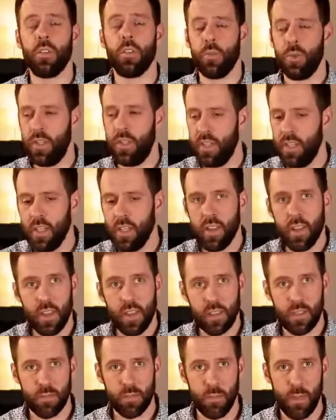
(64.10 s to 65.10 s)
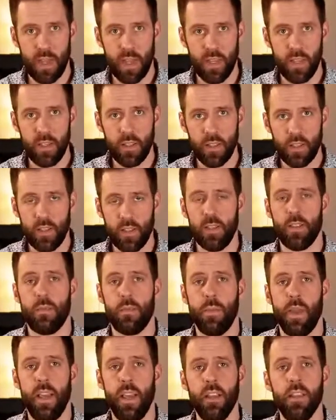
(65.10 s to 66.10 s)
we need this
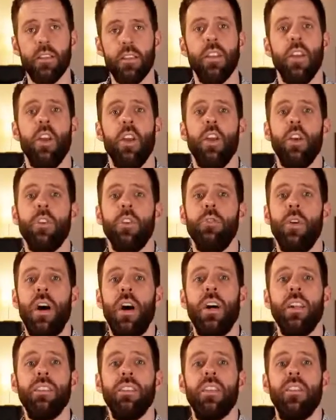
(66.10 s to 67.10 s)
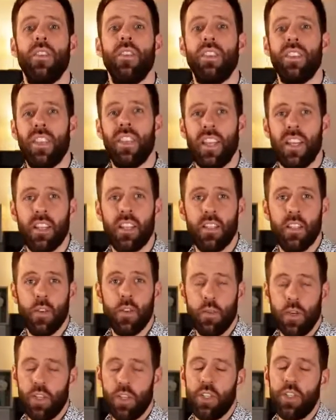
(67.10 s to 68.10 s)
space to answer the second
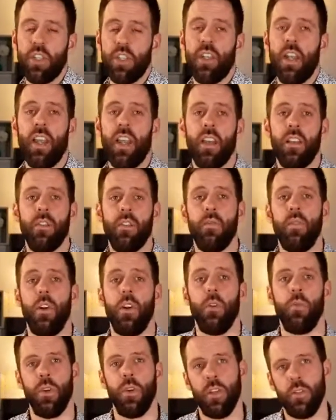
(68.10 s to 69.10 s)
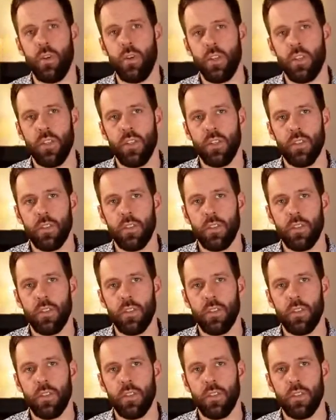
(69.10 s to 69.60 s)
question and following questions.